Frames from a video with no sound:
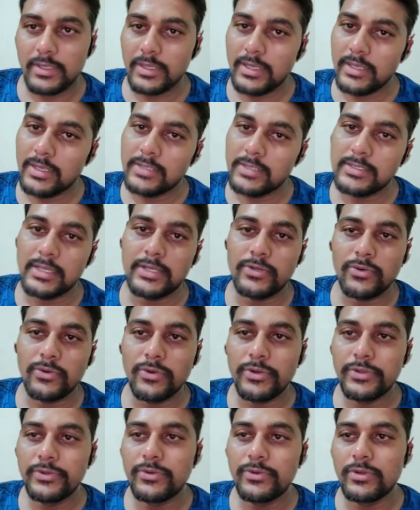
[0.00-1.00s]
As I told
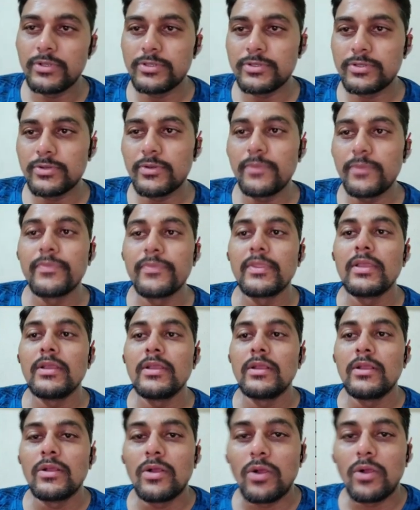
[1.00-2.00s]
you also,
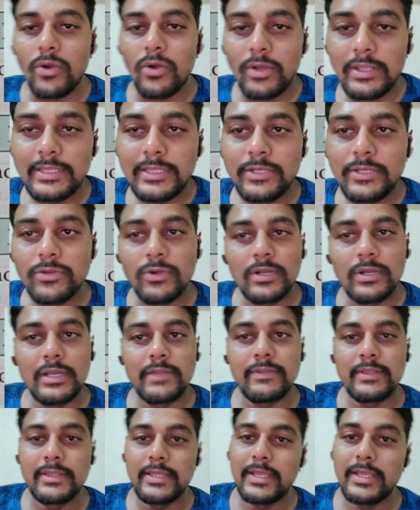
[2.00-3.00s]
all the non-living
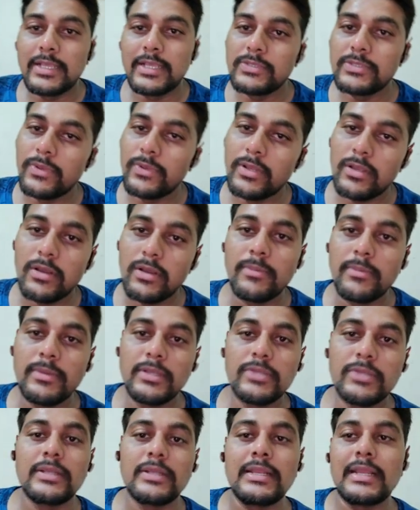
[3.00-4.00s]
things will come into
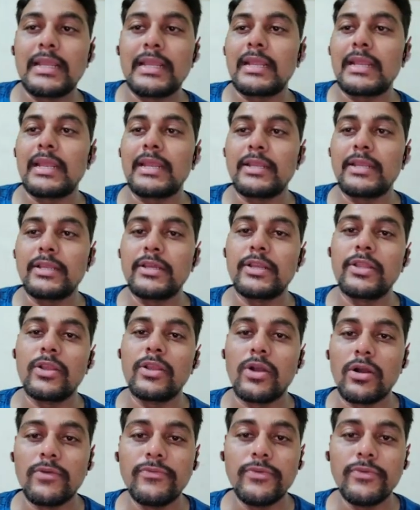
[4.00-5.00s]
the category
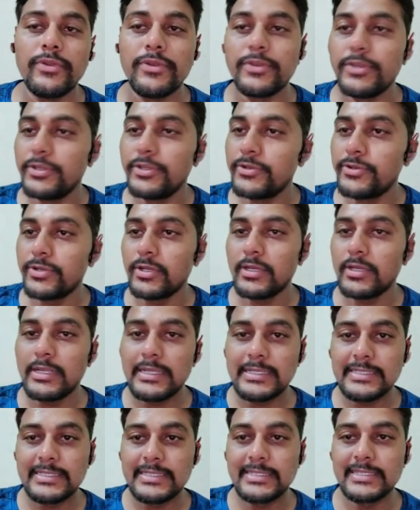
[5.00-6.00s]
of neuter
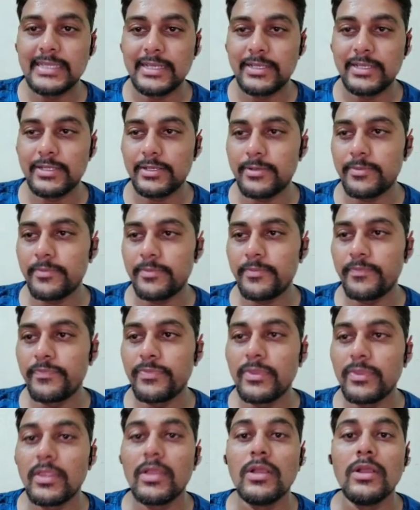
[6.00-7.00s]
gender.
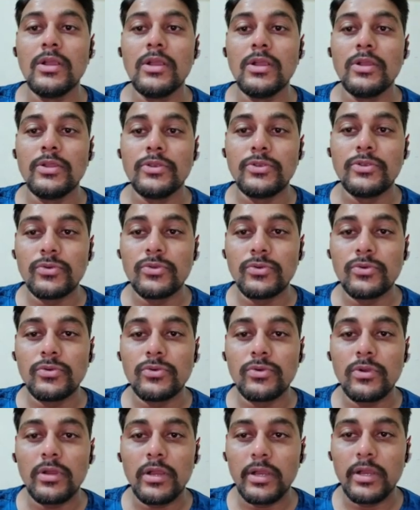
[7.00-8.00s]
To
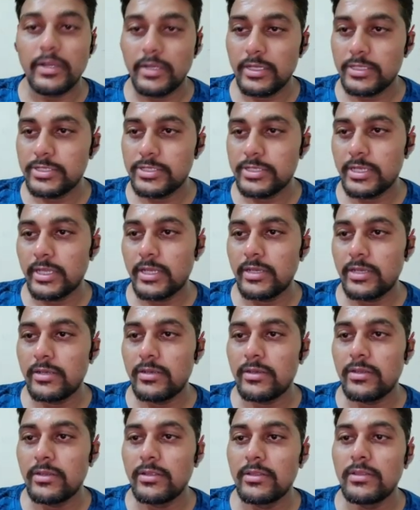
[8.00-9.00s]
understand
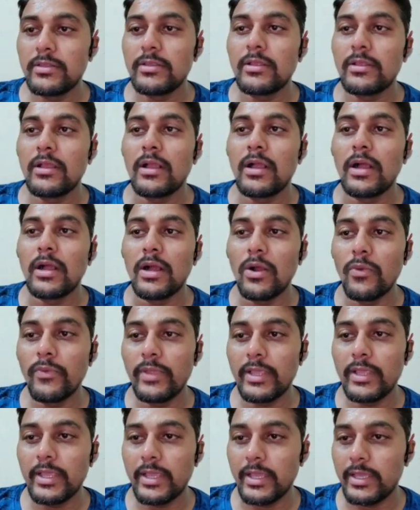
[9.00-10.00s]
how we
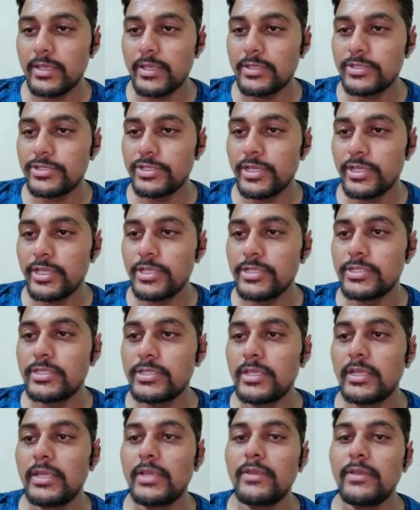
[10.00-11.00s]
can change
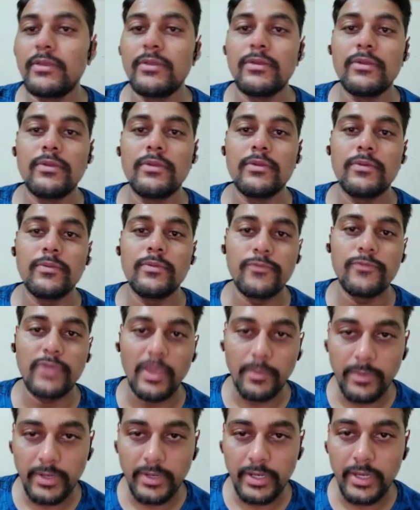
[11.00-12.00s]
the
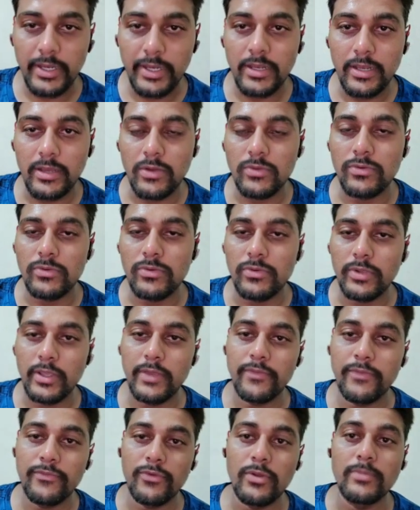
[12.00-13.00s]
feminine noun, okay,
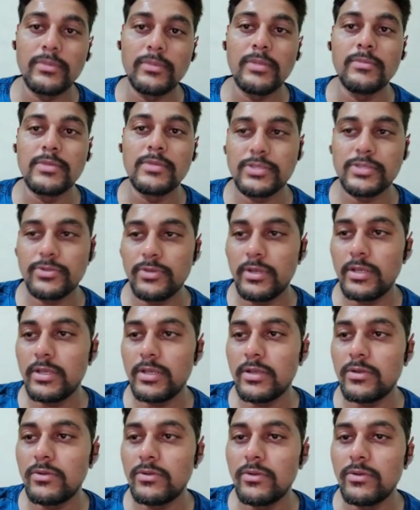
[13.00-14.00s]
from the masculine
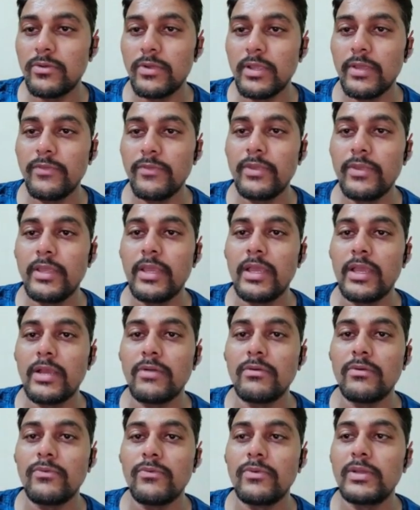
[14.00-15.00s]
noun, okay, we
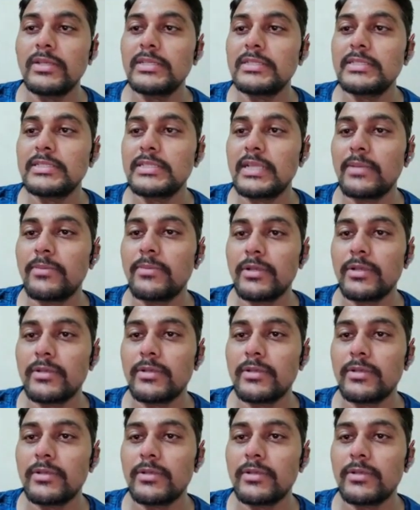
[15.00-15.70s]
have one table.